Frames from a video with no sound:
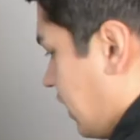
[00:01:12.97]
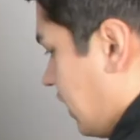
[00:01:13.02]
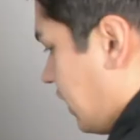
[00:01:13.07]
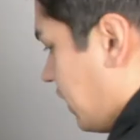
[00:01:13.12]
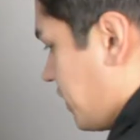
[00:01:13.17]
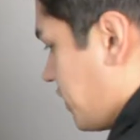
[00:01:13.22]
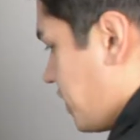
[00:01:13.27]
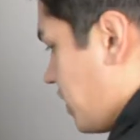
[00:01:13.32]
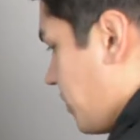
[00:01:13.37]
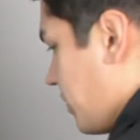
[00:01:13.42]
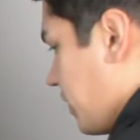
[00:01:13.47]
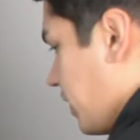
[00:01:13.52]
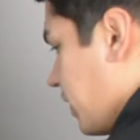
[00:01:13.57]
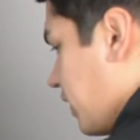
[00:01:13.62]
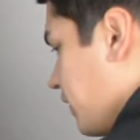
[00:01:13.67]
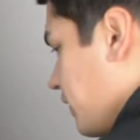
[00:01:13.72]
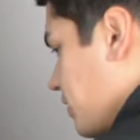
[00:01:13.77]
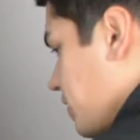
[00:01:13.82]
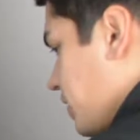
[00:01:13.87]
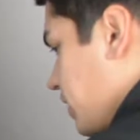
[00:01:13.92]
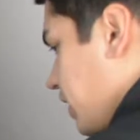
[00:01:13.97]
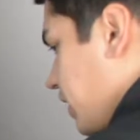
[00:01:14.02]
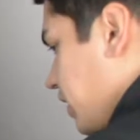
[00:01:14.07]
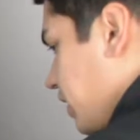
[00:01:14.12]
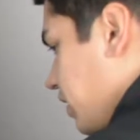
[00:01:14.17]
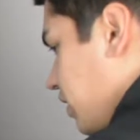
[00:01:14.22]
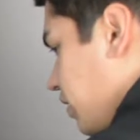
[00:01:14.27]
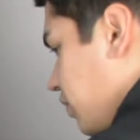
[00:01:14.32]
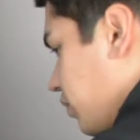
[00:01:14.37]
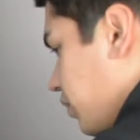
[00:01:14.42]
And same thing on this
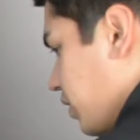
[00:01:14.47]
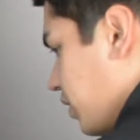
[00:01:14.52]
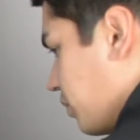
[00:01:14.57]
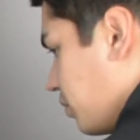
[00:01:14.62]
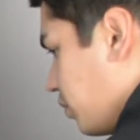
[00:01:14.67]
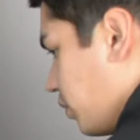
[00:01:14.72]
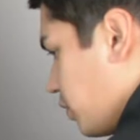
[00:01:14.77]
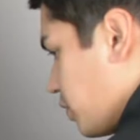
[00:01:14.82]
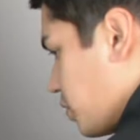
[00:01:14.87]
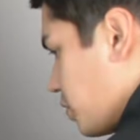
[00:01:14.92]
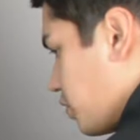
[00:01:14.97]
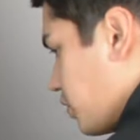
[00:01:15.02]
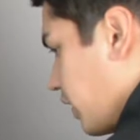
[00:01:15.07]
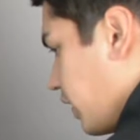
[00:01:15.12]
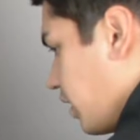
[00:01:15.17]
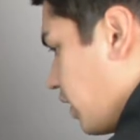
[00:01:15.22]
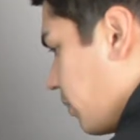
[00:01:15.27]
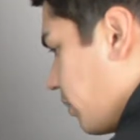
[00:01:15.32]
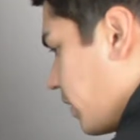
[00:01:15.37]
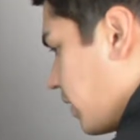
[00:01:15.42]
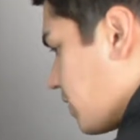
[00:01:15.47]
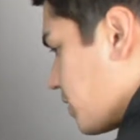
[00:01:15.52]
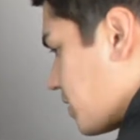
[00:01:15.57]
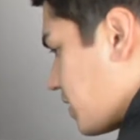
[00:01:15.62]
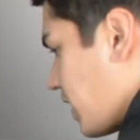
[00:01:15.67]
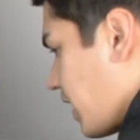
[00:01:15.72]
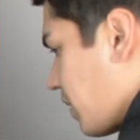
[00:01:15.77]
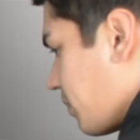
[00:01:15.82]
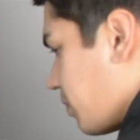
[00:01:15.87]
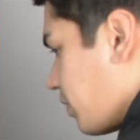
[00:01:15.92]
side, we're gonna pull straight up on the
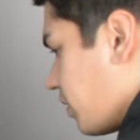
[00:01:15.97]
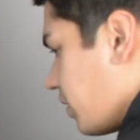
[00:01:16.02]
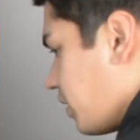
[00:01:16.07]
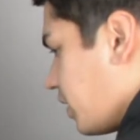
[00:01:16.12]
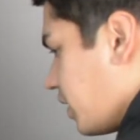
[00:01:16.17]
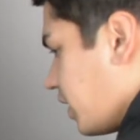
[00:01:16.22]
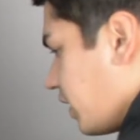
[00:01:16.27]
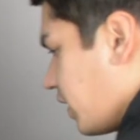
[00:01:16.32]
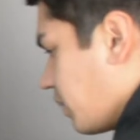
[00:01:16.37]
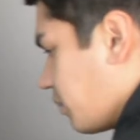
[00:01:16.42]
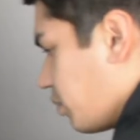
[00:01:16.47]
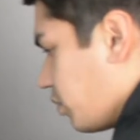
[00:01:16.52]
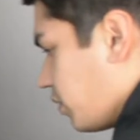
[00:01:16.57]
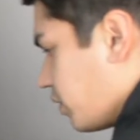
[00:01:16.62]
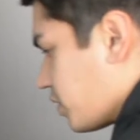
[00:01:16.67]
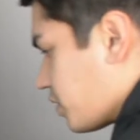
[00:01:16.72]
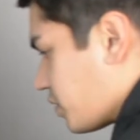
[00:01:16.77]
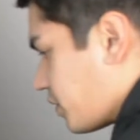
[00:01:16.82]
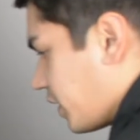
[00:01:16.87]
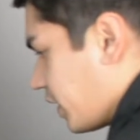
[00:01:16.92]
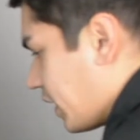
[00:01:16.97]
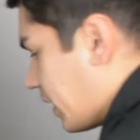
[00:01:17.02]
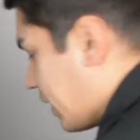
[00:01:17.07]
stopper and then pull it straight